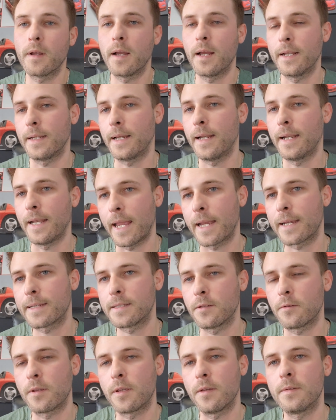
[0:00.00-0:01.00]
an
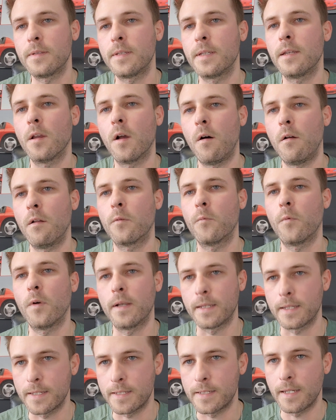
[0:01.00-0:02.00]
XEQT all-in-one
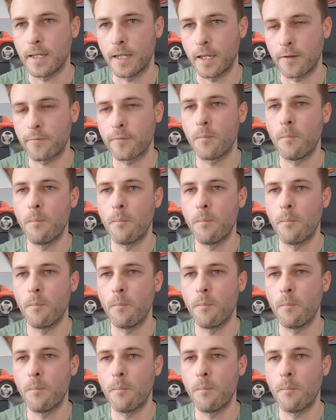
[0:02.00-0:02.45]
ETF.